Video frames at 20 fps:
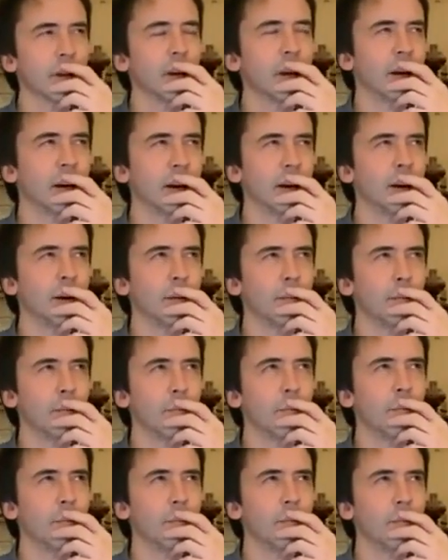
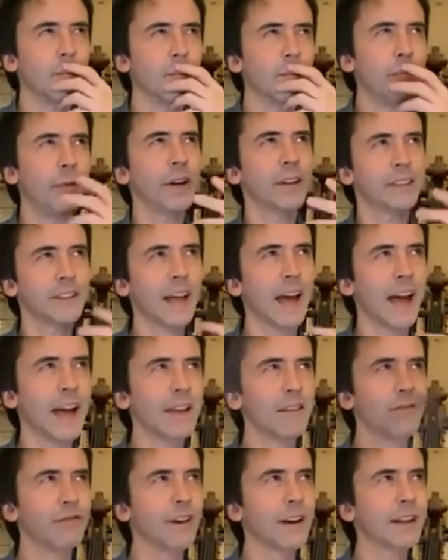But I
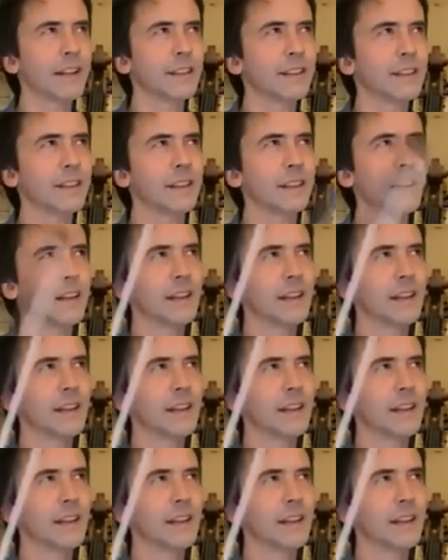find